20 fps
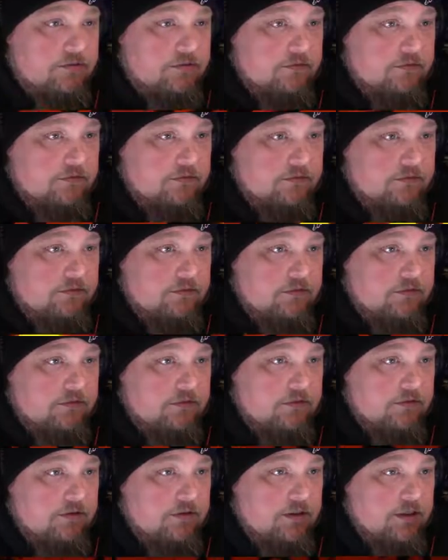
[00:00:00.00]
just survive.
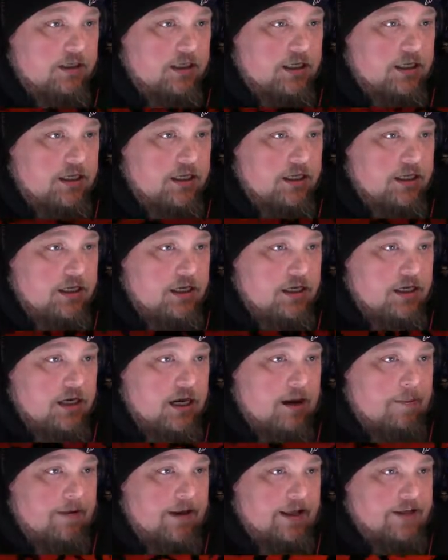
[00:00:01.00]

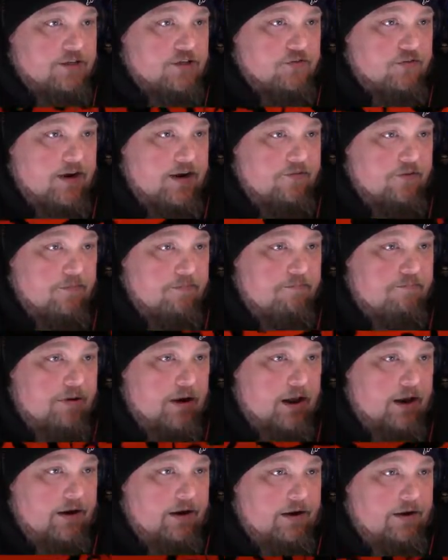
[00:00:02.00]
How about I survive your butt?